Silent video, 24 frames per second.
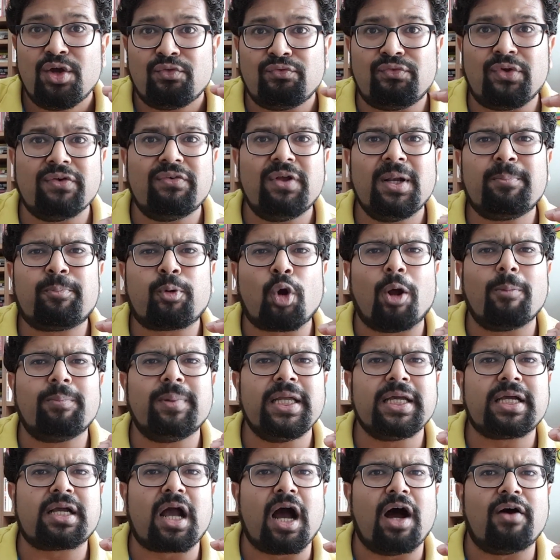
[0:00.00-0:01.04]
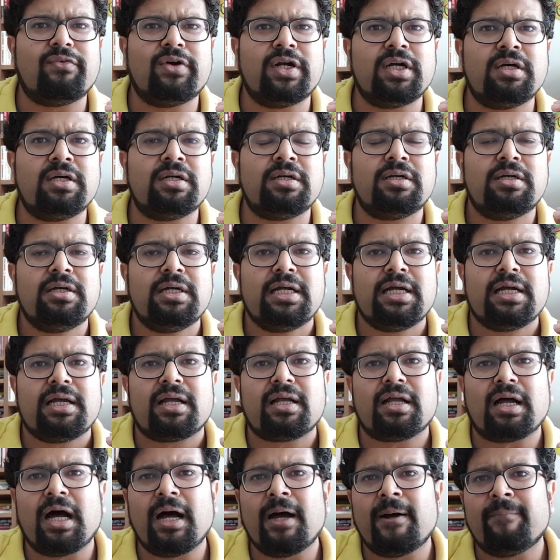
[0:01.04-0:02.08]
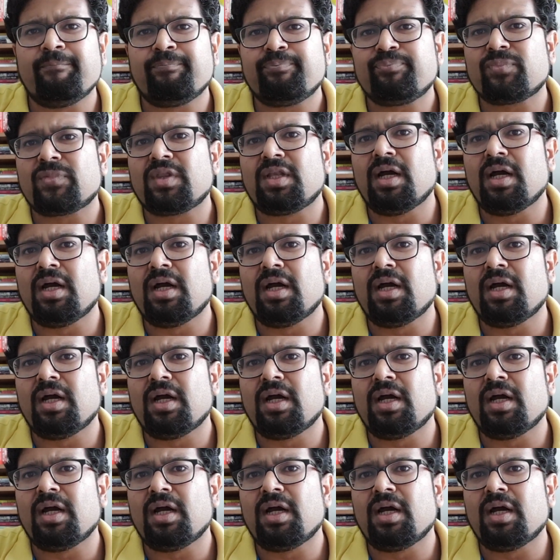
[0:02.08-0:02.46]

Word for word: We will probably cover um,